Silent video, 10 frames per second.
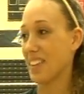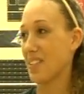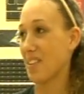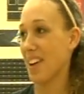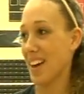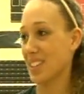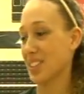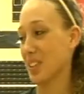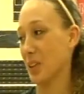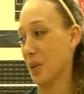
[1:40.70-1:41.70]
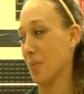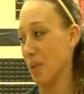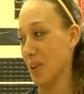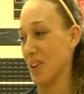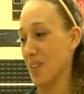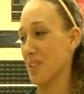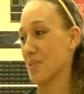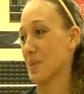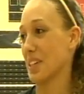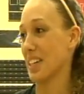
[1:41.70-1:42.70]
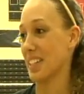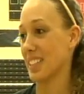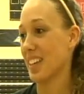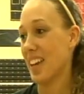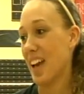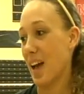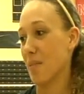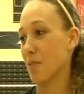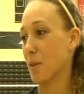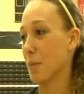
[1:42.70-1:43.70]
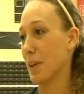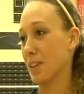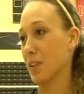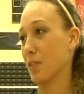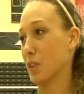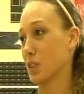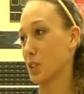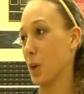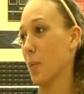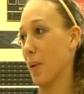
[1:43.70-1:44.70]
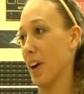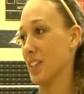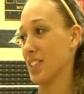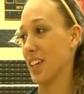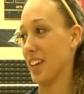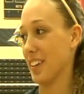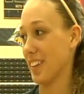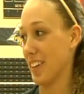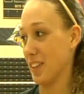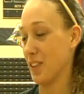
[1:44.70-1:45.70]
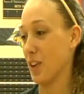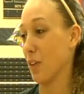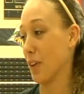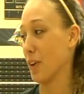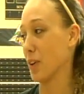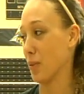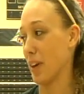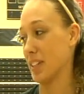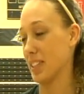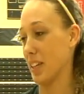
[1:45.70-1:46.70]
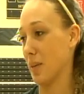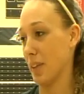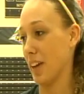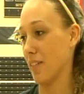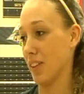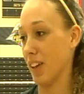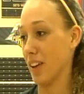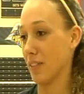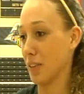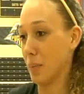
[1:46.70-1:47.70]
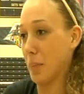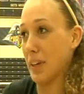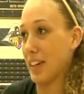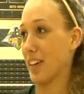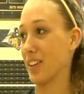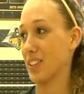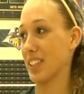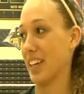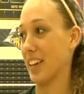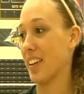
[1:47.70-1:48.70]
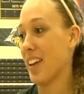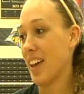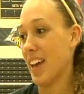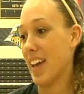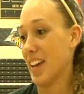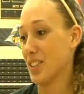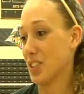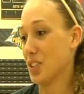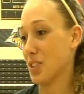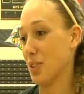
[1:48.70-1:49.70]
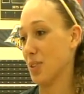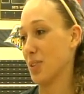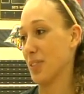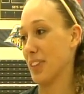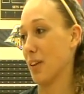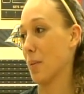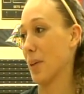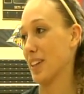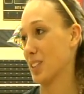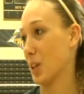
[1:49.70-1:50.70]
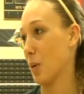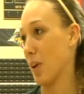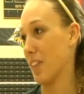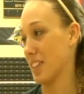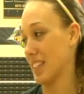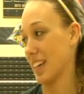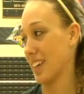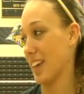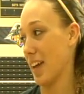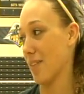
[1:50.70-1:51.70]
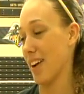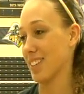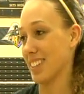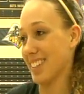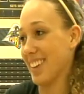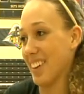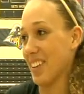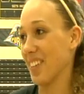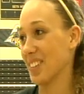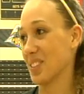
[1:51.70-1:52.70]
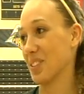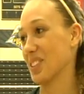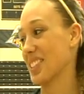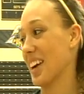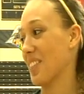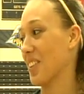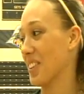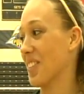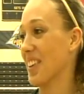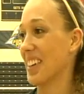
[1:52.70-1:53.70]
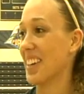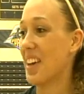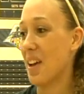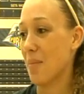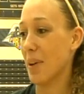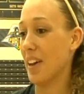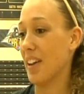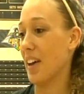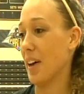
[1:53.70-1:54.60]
think we're actually a little more nervous because, I mean, we play Louisville so much, and, you know, they're a great team. They have a lot of big hitters, and it's just they were playing so well the second game, and I was getting kind of nervous when those tied 1-1. But